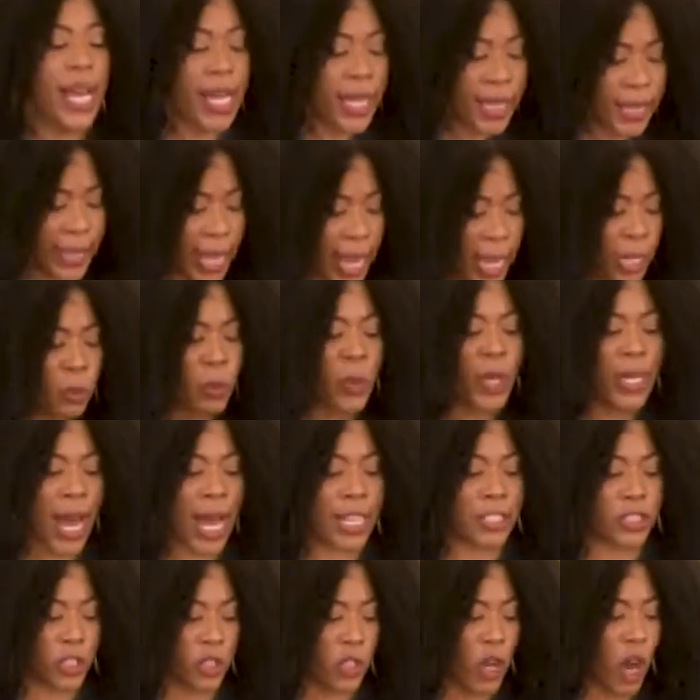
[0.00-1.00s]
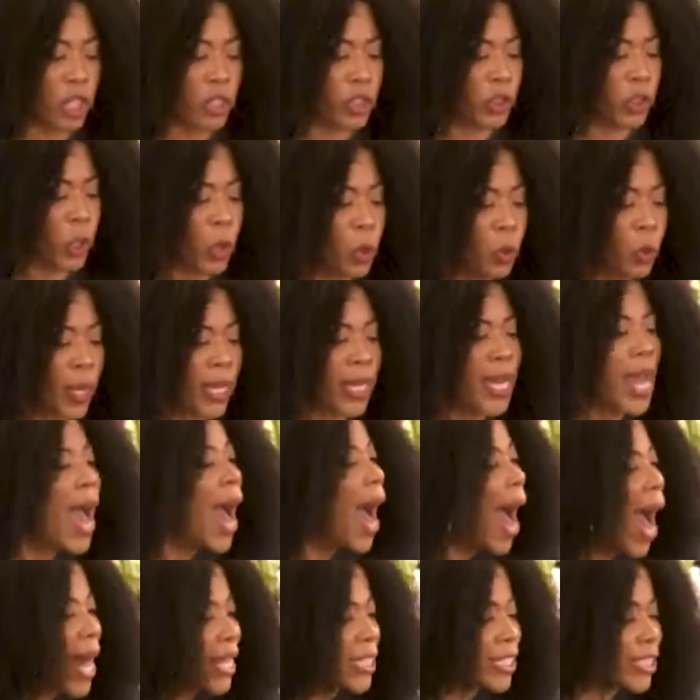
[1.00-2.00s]
then what I start doing,
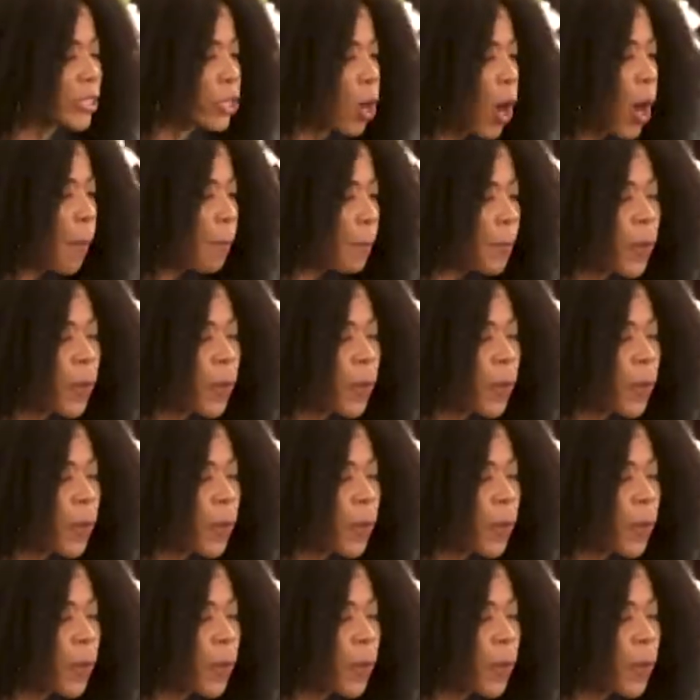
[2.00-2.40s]
I start